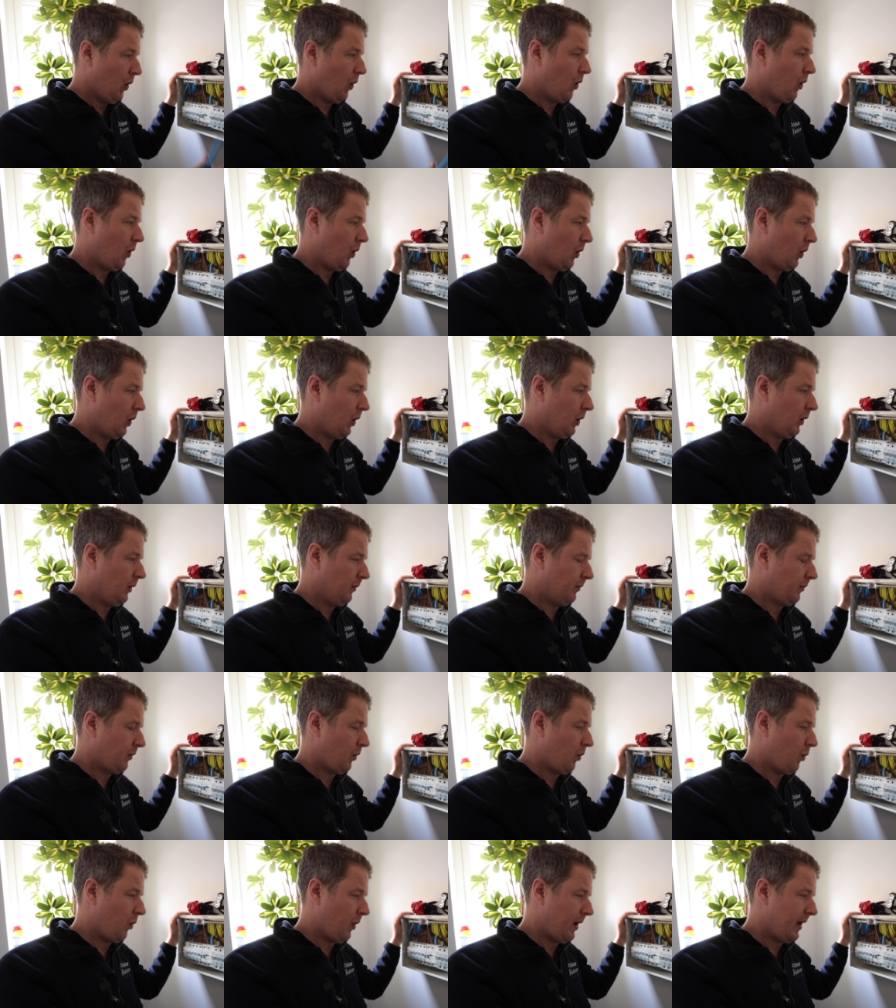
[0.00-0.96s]
Or
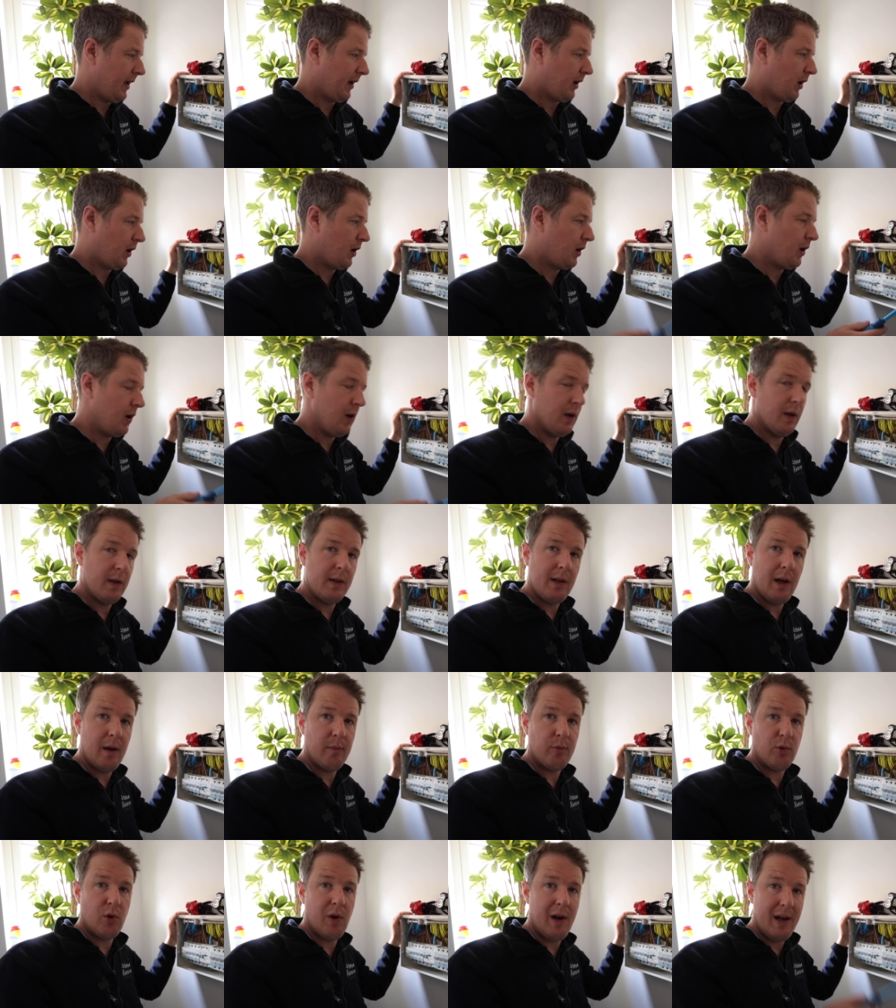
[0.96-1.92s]
we could
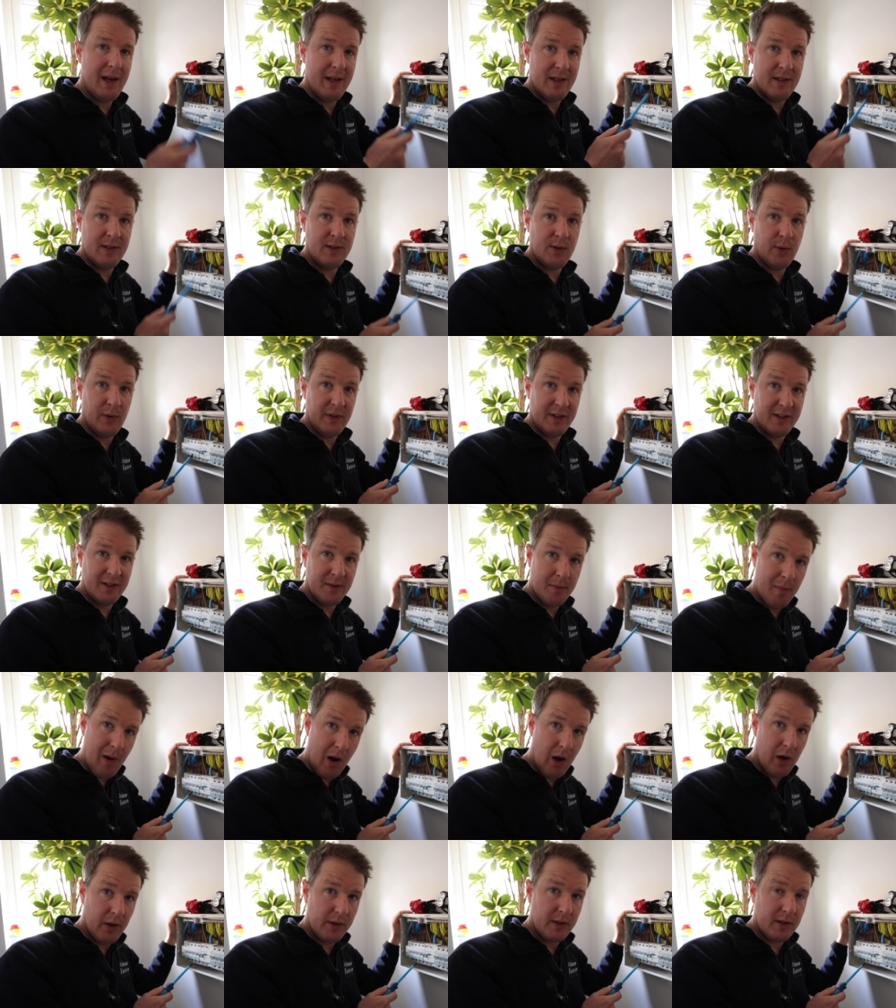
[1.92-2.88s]
upgrade to a
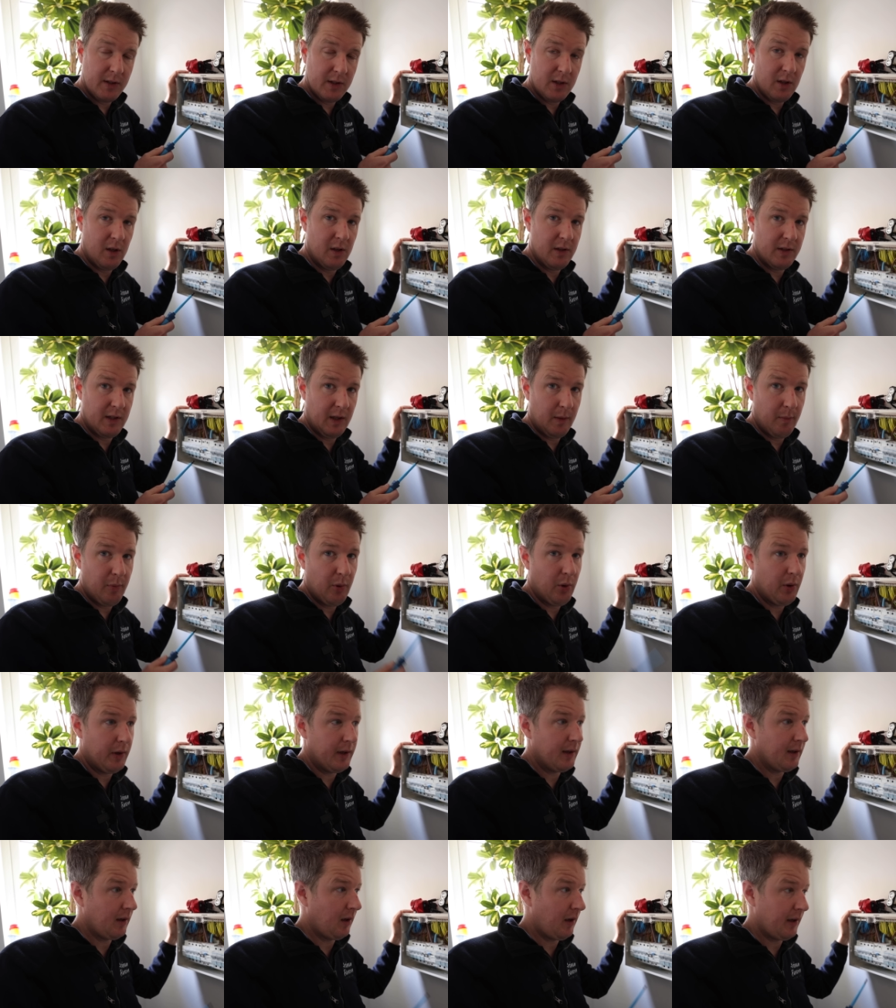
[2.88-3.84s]
smart charging
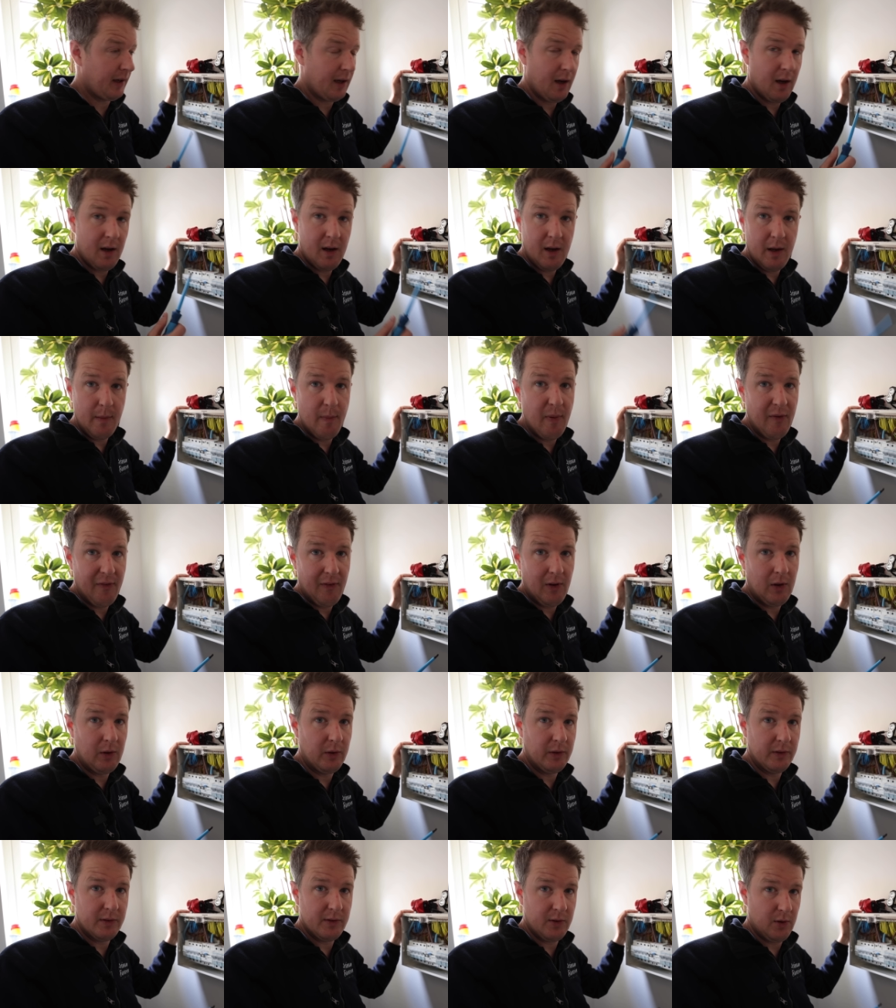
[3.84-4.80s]
point like a
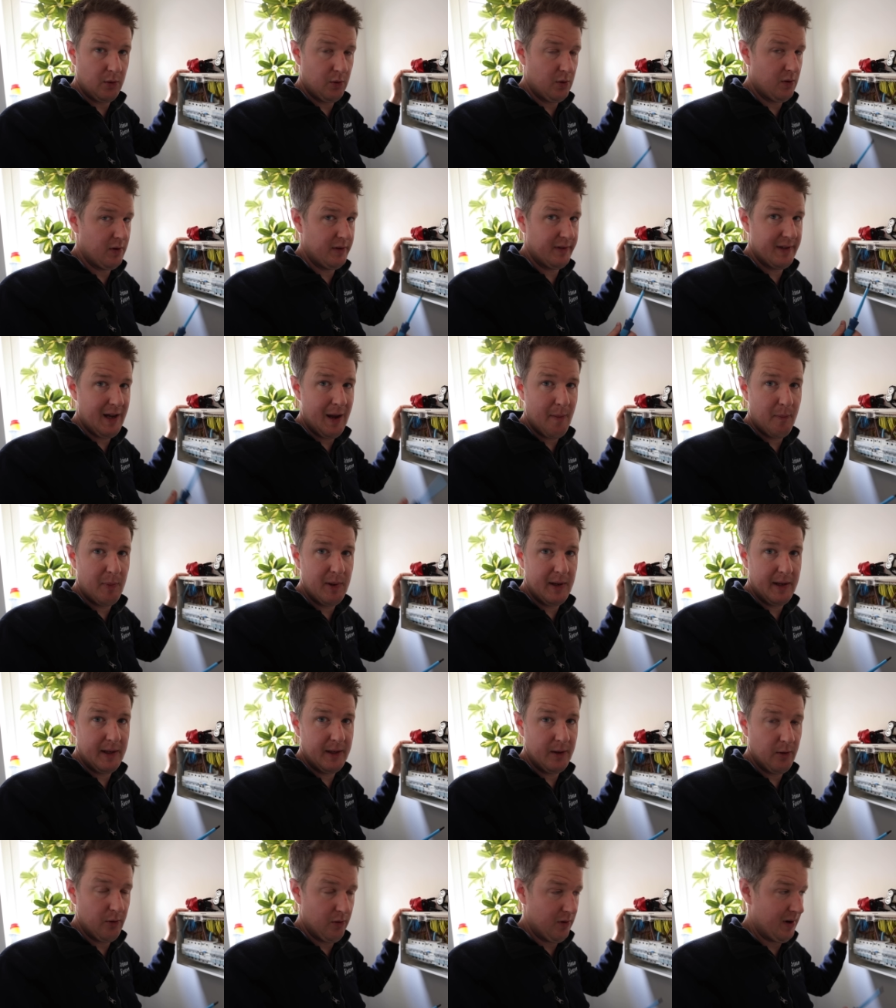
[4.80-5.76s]
Hypervolt or a
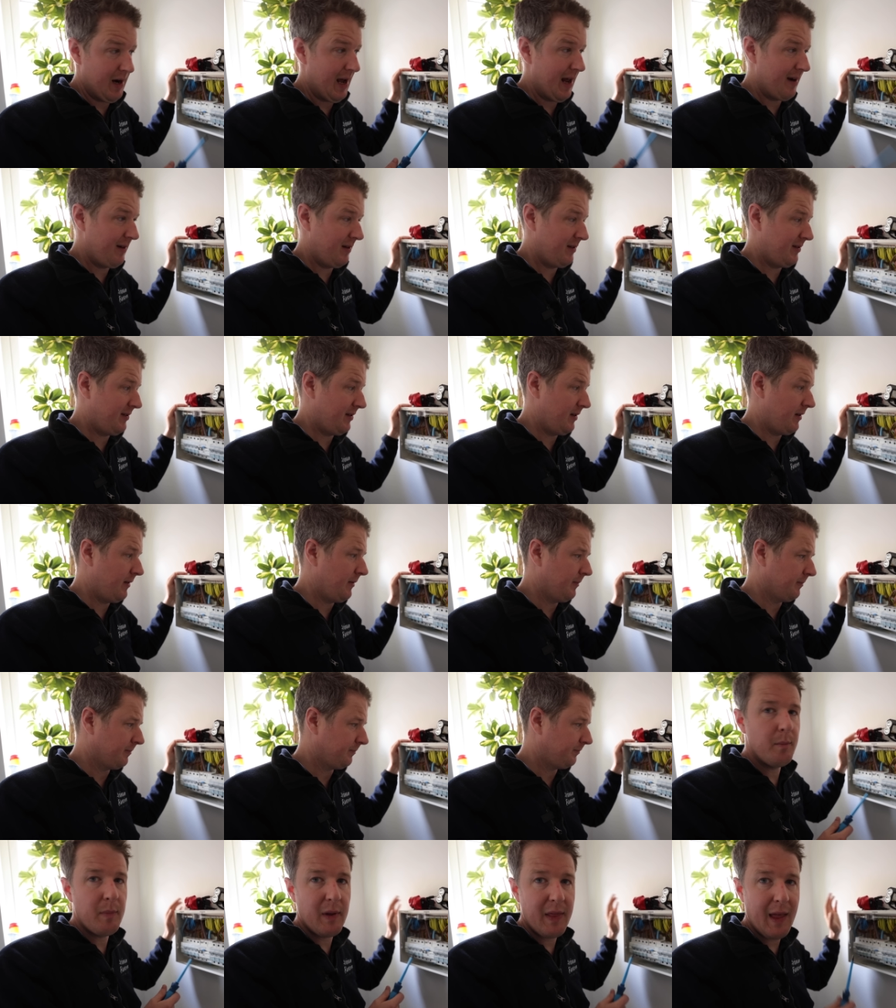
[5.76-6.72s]
Zappi or an
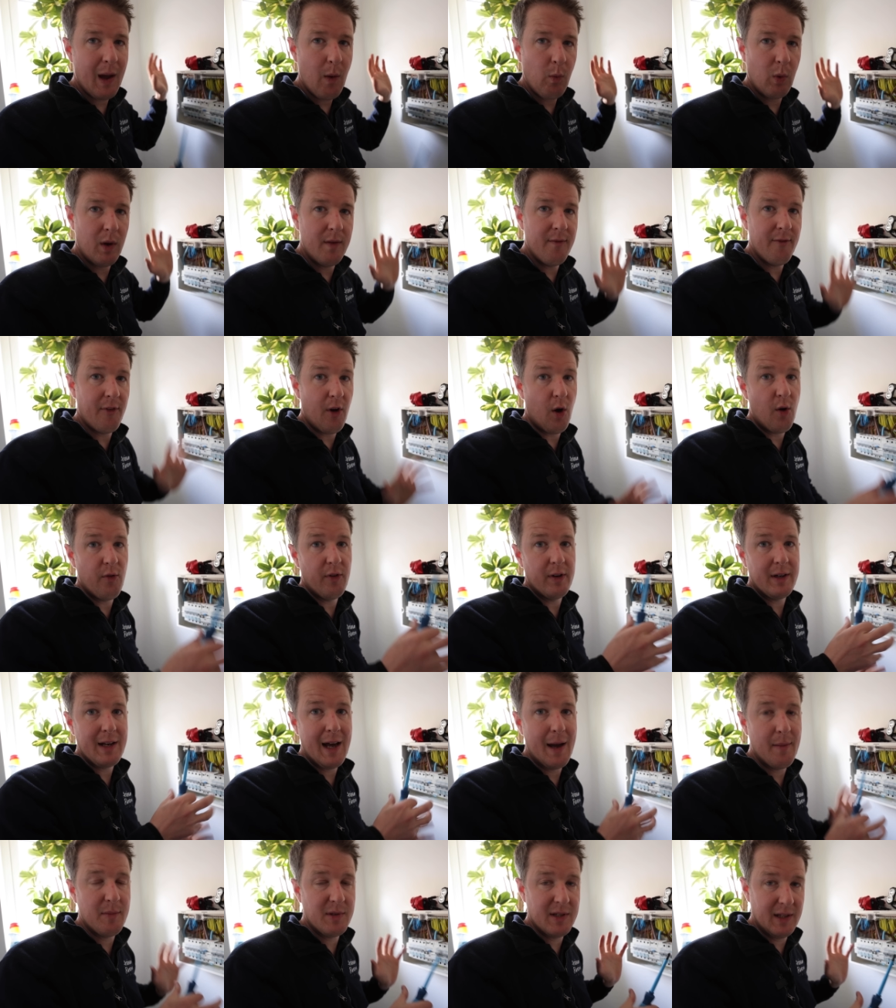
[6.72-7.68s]
Andersen, but that will involve
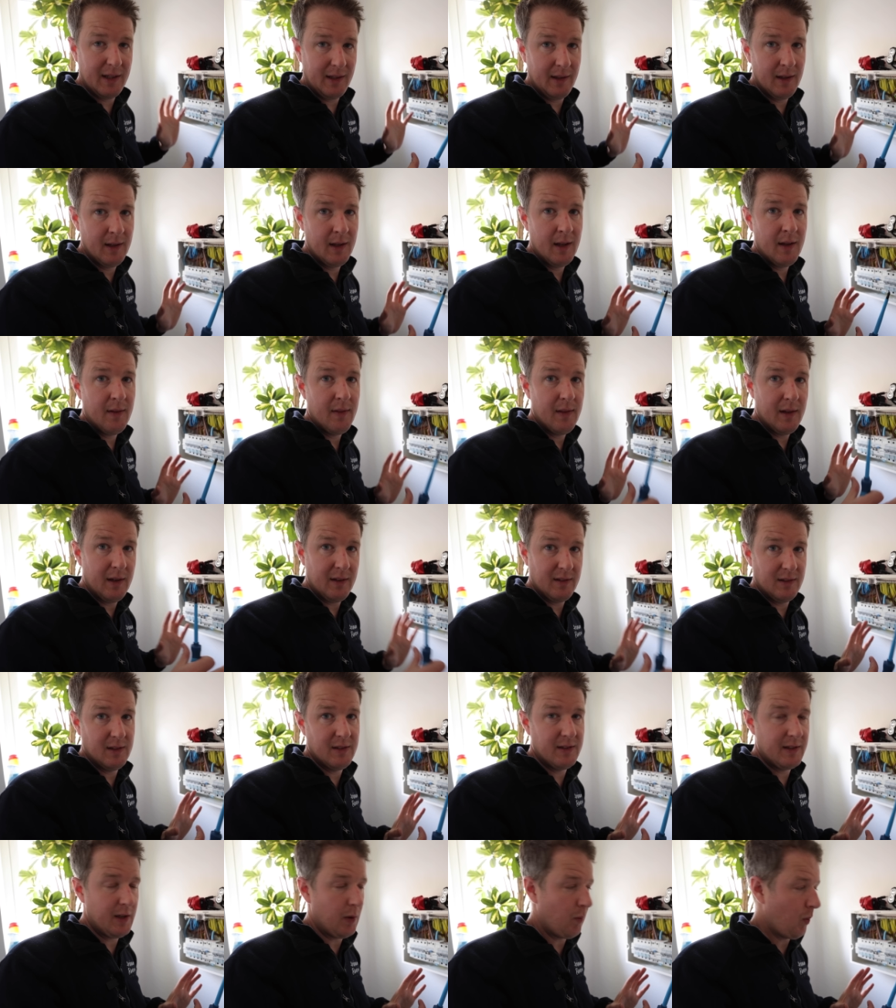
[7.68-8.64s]
adapting the
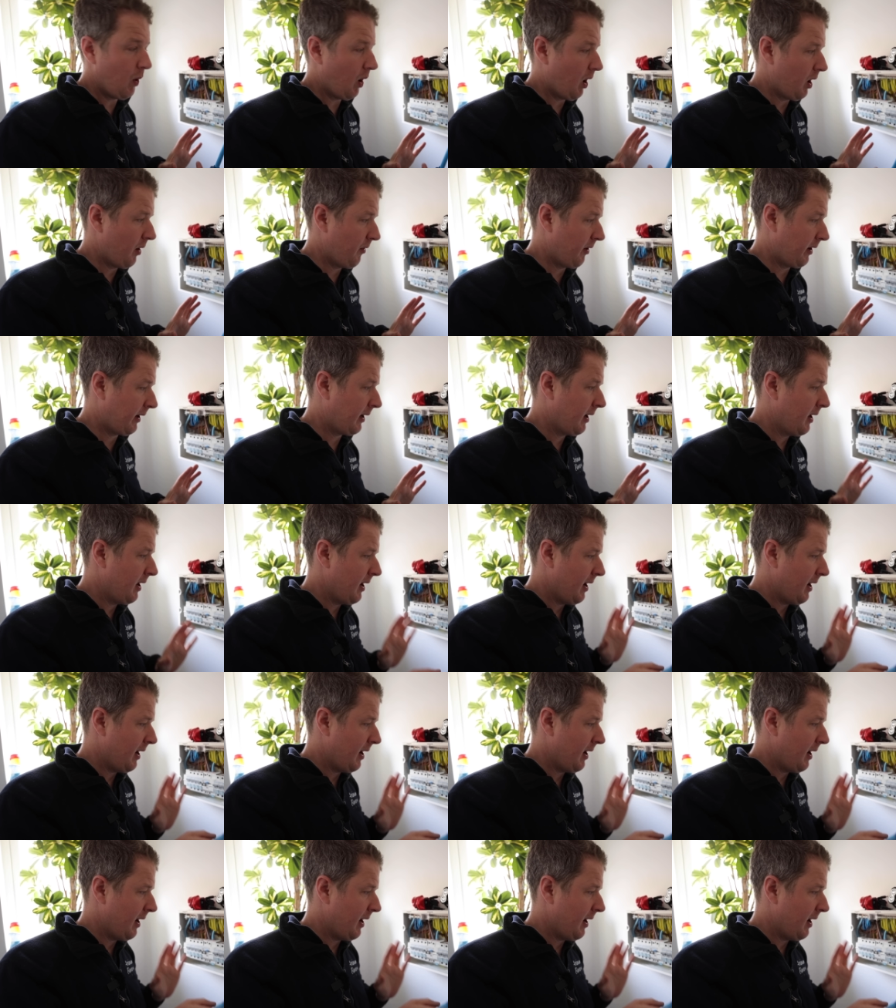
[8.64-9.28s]
existing wiring